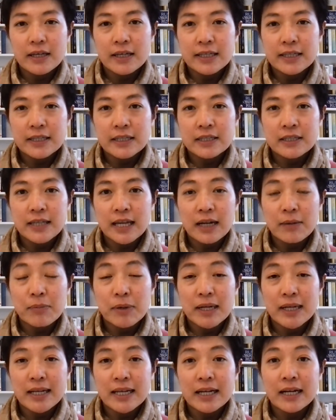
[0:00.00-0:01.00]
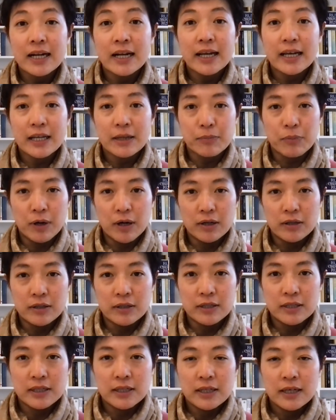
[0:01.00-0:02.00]
a sustainability linked bond,
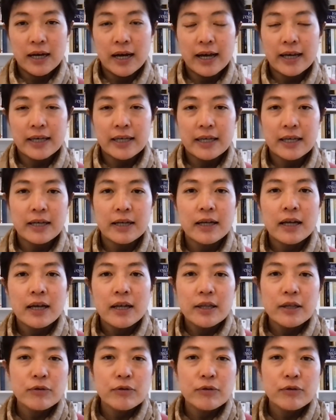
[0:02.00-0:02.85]
i.e.